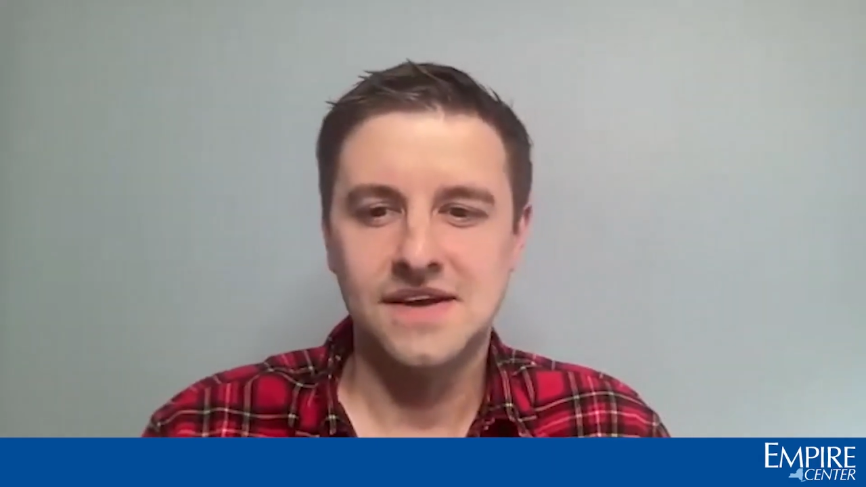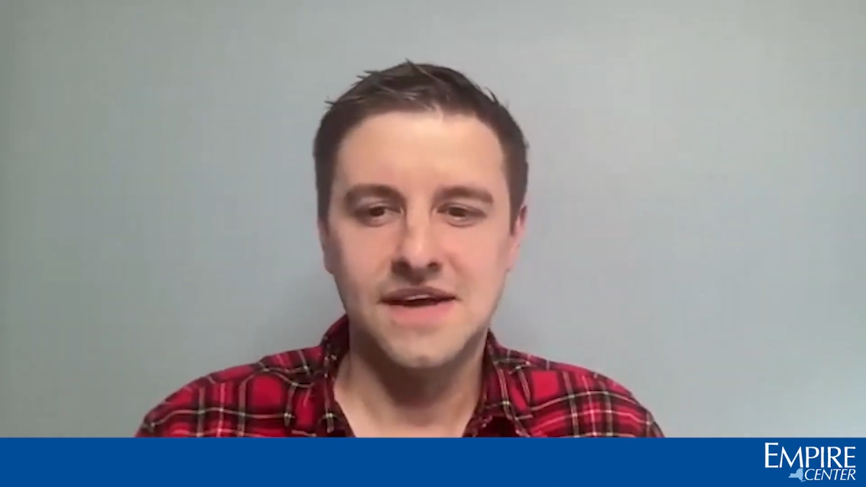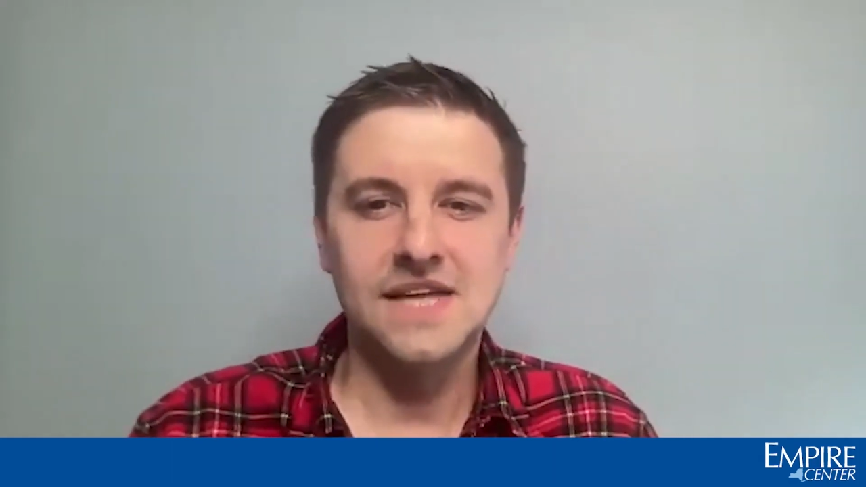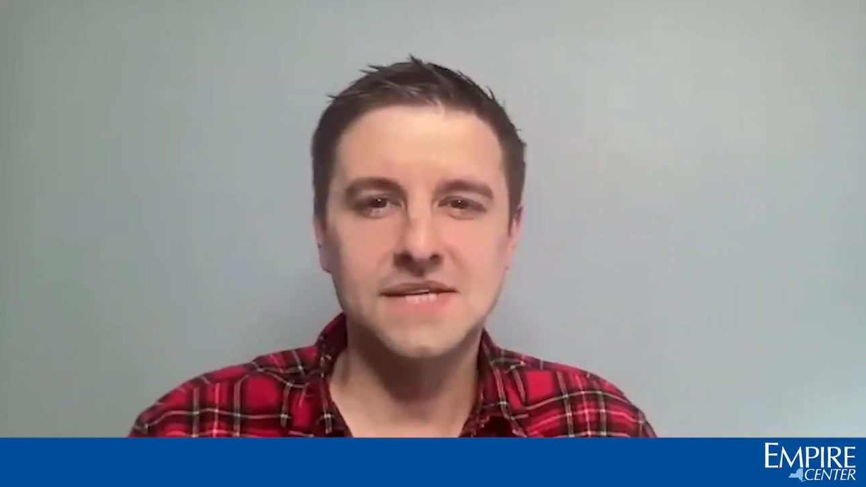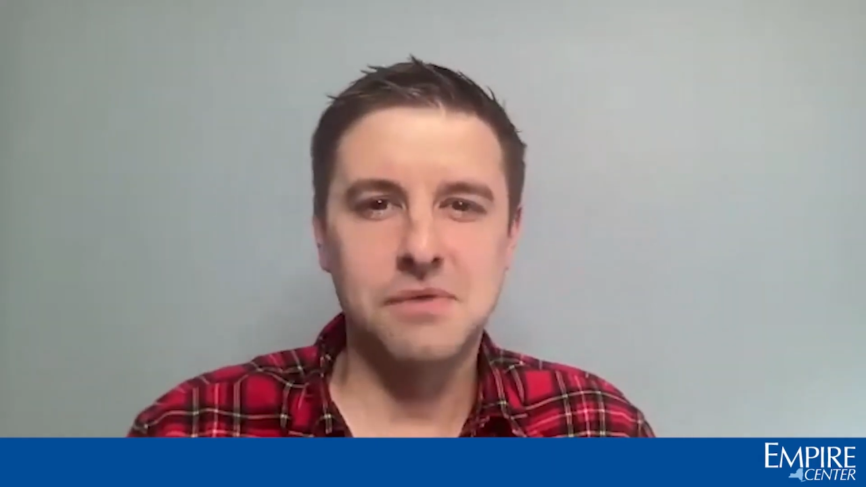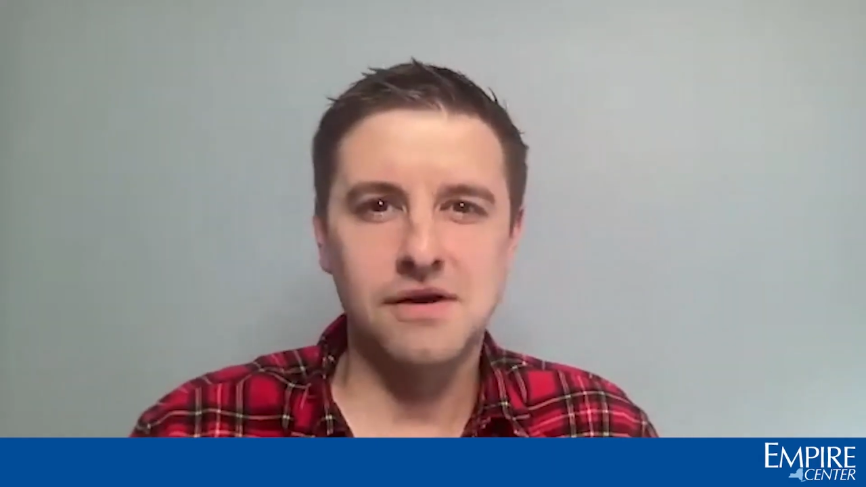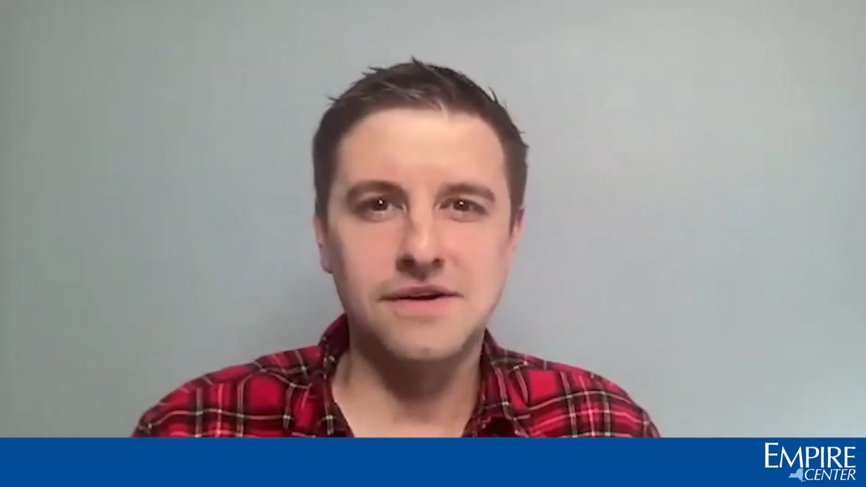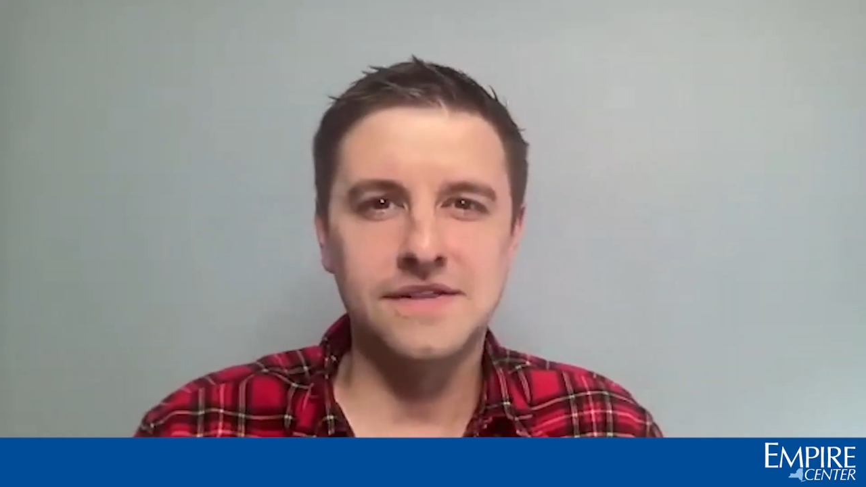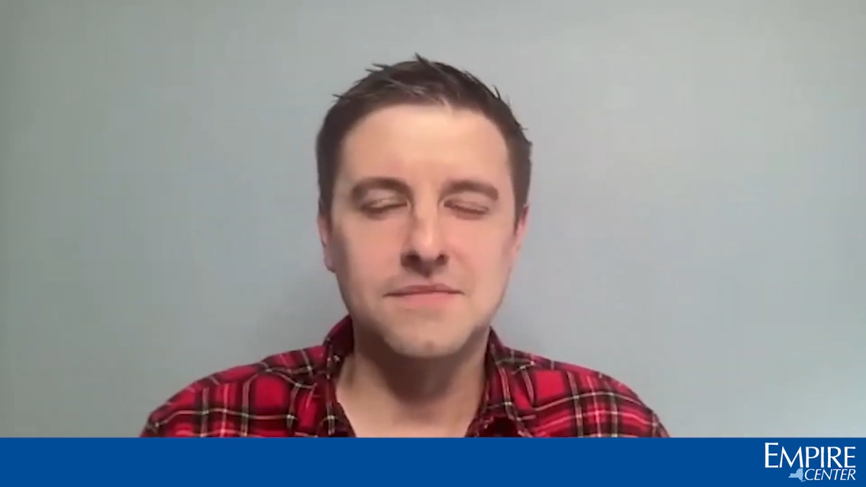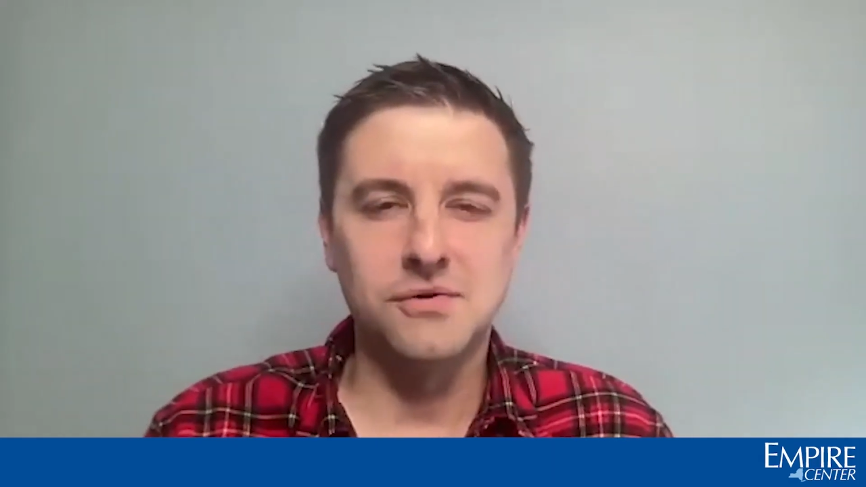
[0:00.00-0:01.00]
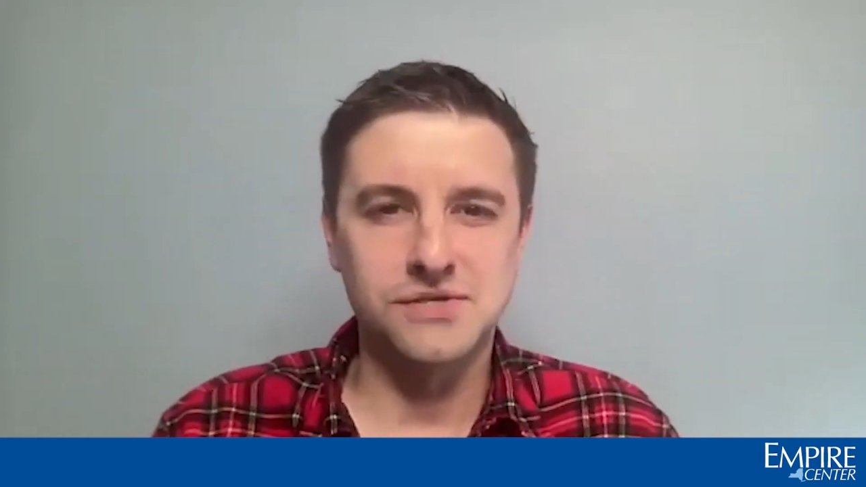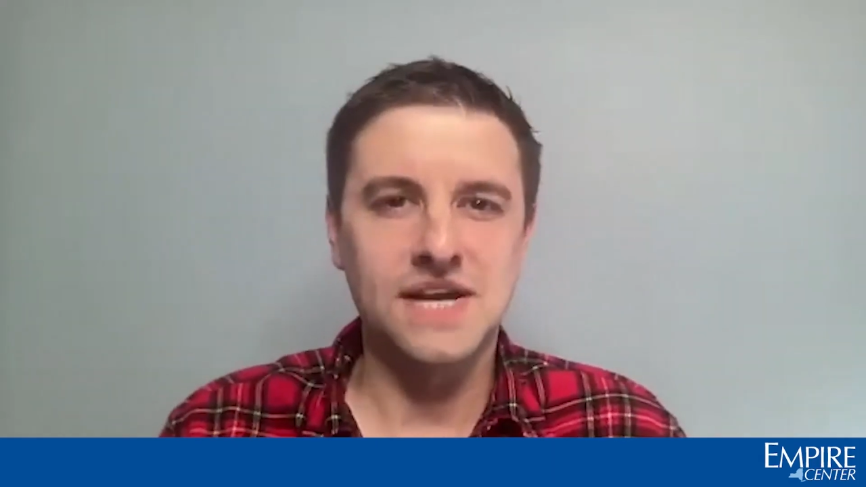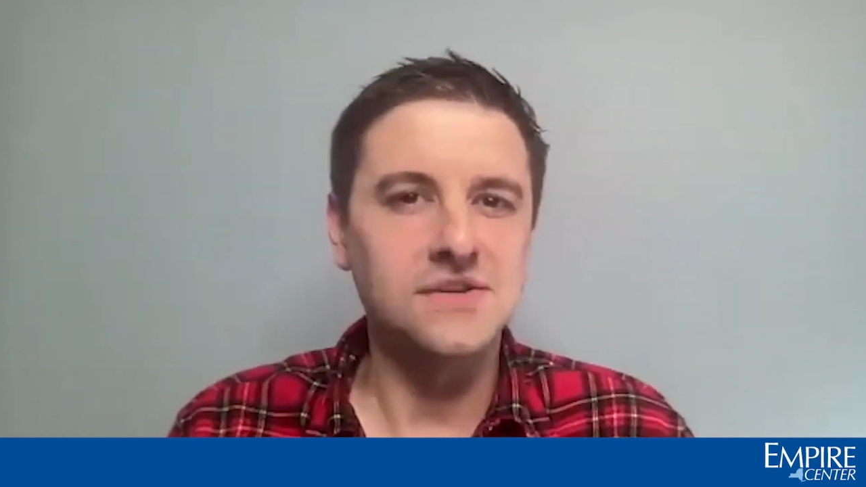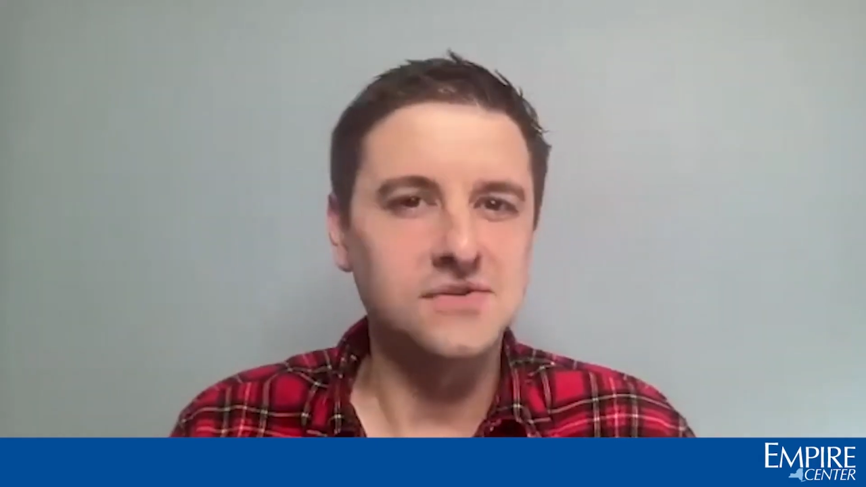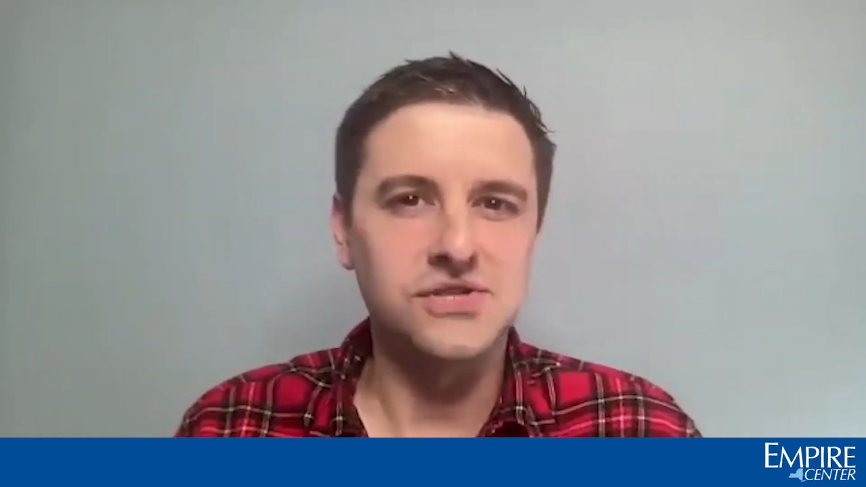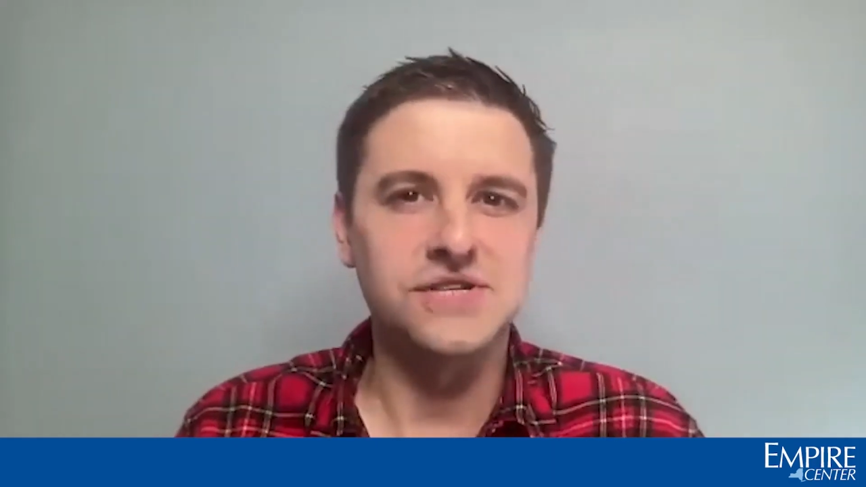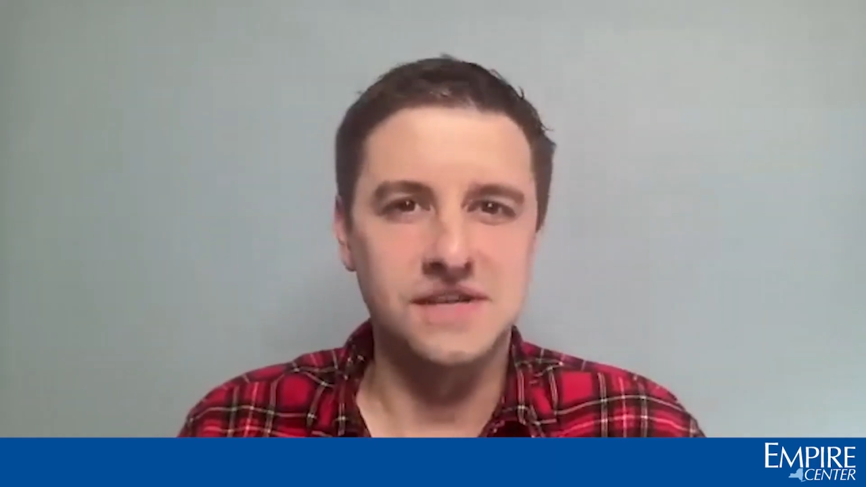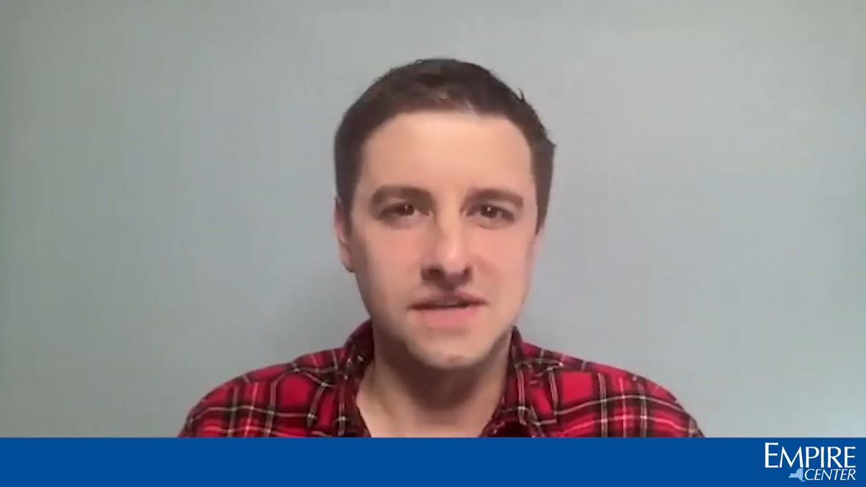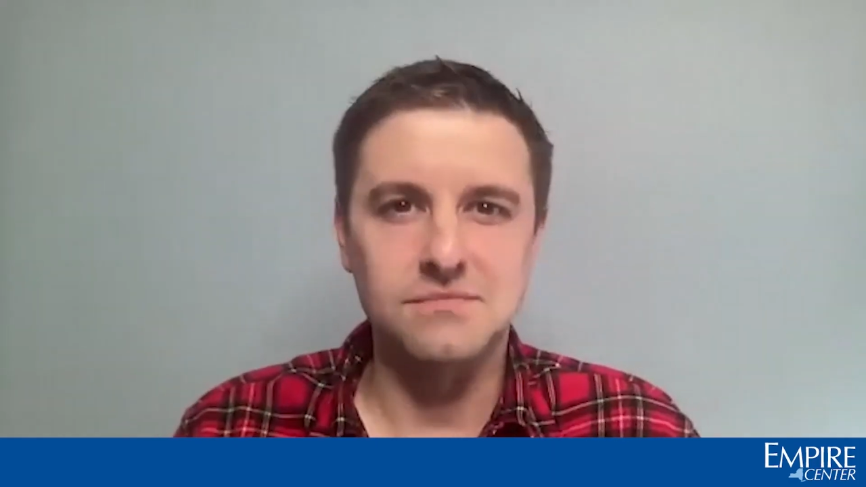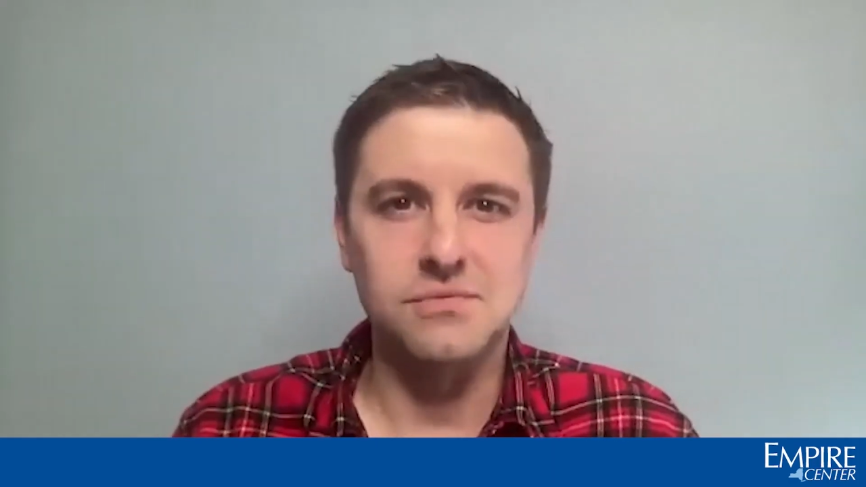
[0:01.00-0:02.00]
it's probably the most
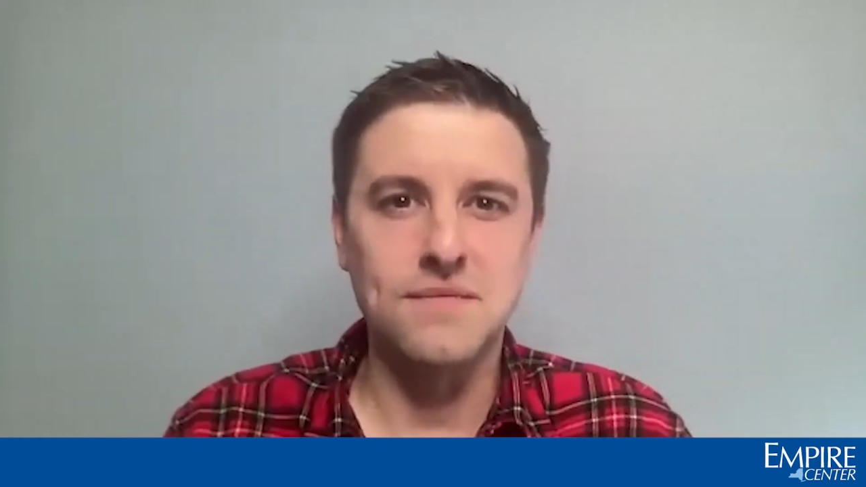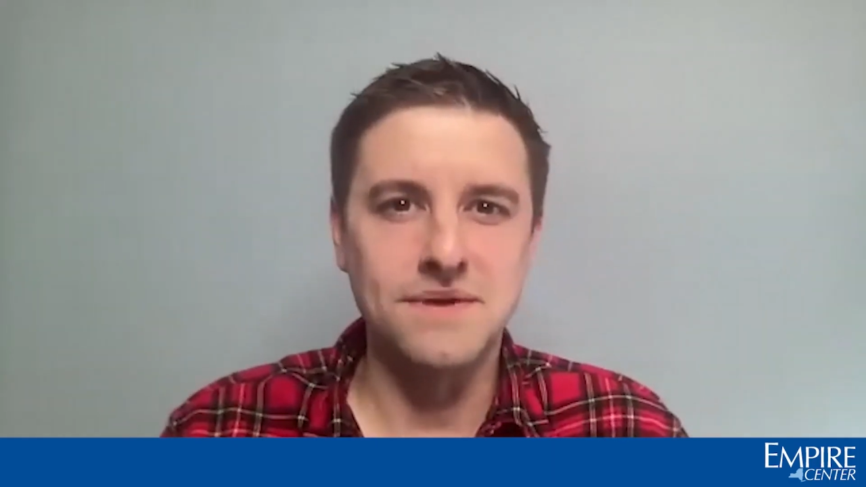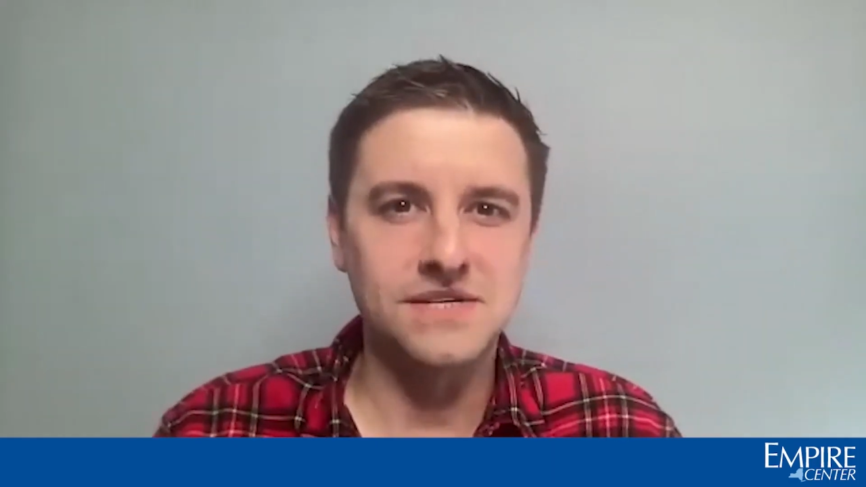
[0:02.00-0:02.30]
interesting employment